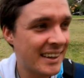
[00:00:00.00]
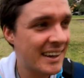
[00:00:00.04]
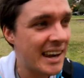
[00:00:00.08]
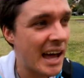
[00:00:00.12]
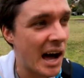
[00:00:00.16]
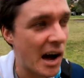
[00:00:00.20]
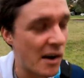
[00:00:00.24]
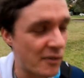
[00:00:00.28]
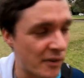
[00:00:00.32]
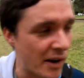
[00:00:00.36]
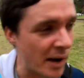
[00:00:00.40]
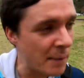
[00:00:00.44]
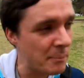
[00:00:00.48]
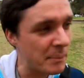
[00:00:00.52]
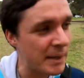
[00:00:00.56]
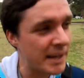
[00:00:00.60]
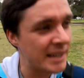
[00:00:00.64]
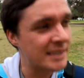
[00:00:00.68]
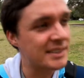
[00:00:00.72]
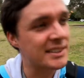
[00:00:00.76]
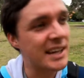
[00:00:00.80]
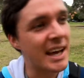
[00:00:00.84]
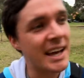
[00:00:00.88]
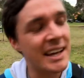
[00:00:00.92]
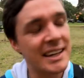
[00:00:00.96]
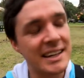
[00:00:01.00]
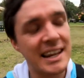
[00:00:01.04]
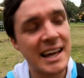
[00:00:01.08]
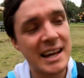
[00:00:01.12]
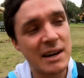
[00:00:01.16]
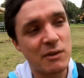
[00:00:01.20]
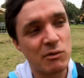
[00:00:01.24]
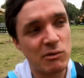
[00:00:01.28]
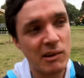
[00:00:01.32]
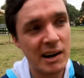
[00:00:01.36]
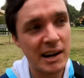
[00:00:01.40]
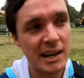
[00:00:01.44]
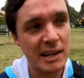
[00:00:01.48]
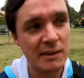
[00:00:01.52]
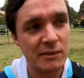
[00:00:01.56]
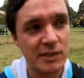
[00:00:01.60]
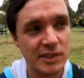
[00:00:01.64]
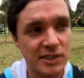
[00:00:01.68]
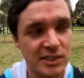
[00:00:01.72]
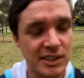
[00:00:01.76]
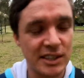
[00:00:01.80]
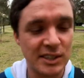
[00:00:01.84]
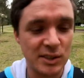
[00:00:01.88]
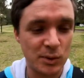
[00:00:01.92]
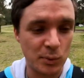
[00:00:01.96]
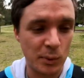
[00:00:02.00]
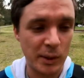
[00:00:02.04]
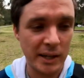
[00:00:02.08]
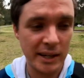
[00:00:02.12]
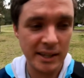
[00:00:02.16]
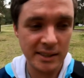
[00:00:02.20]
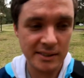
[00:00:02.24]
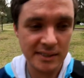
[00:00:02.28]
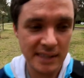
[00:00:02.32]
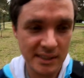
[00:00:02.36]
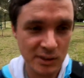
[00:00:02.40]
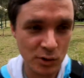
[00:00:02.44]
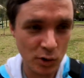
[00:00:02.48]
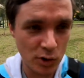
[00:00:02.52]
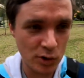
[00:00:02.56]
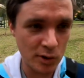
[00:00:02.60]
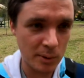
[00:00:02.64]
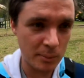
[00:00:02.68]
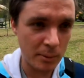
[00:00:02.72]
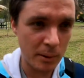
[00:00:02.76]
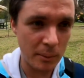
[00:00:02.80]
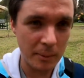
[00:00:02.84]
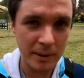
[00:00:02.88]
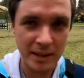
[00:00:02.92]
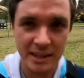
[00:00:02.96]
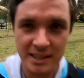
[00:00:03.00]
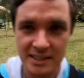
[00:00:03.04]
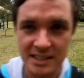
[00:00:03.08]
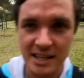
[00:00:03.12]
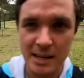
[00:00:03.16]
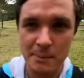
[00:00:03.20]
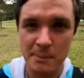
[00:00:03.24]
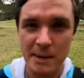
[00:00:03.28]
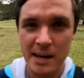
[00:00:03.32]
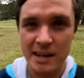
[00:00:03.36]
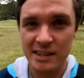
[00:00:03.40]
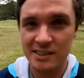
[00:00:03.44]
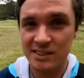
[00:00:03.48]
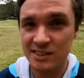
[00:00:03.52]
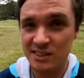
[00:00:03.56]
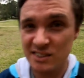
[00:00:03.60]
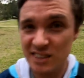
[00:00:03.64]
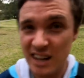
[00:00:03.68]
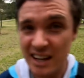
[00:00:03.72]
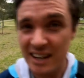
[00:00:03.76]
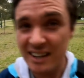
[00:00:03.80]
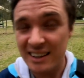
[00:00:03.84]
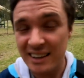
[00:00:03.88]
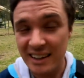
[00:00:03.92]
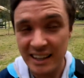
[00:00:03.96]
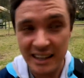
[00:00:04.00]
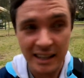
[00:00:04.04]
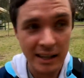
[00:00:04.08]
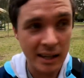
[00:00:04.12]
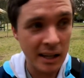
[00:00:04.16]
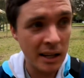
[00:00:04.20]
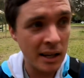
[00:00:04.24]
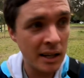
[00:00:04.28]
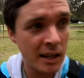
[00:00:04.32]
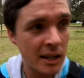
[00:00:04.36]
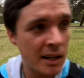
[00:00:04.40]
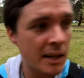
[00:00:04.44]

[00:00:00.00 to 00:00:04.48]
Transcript: Now, if I'm being taken out of running for 6 weeks, that's also probably gonna take me out of cycling